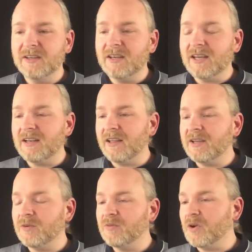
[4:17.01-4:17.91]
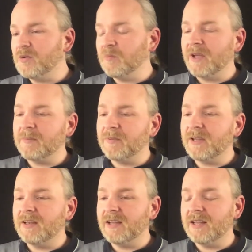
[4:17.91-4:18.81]
and like a roadmap
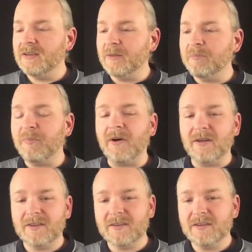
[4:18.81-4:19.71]
and a path,